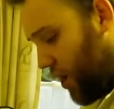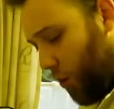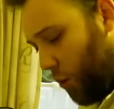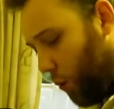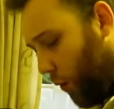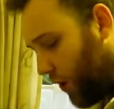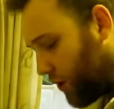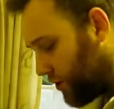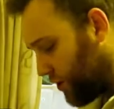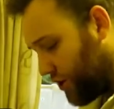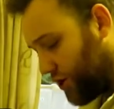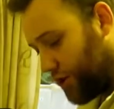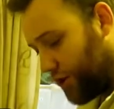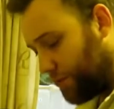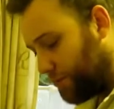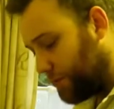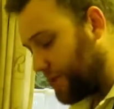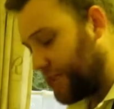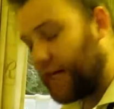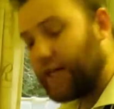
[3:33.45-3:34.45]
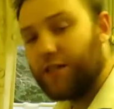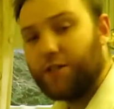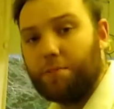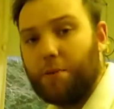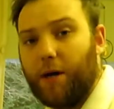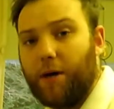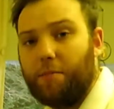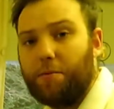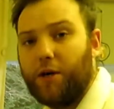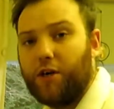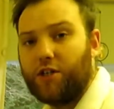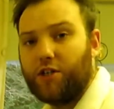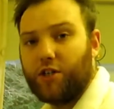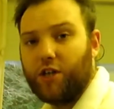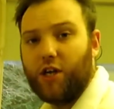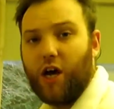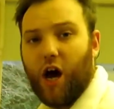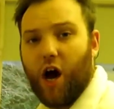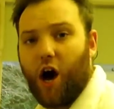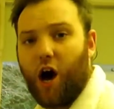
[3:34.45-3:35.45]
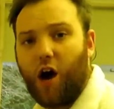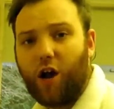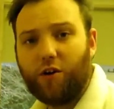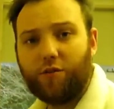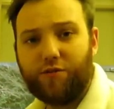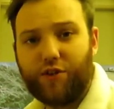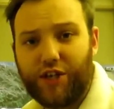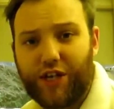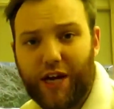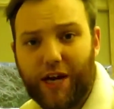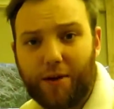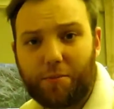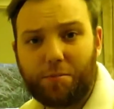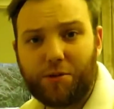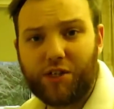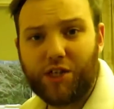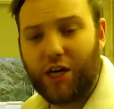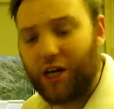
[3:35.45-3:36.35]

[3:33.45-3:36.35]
1 to 2 potatoes per person. I love chips,